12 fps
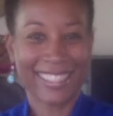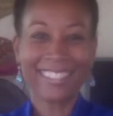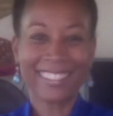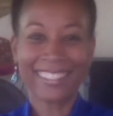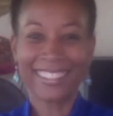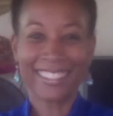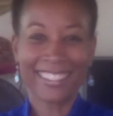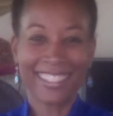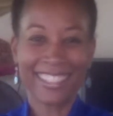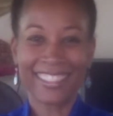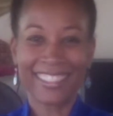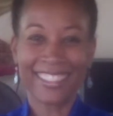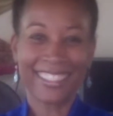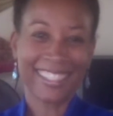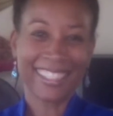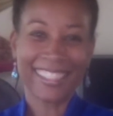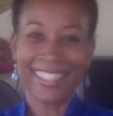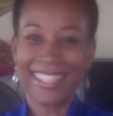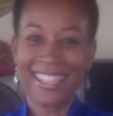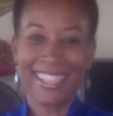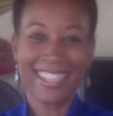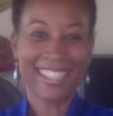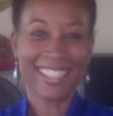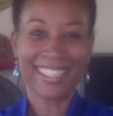level, your next
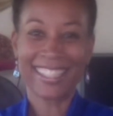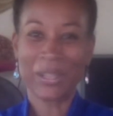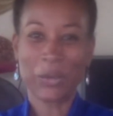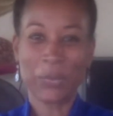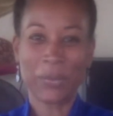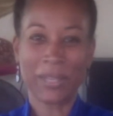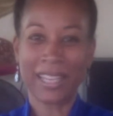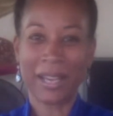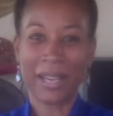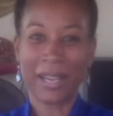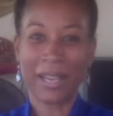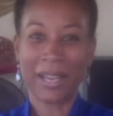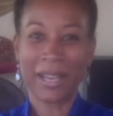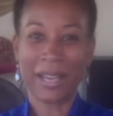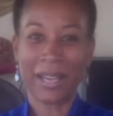things opening up,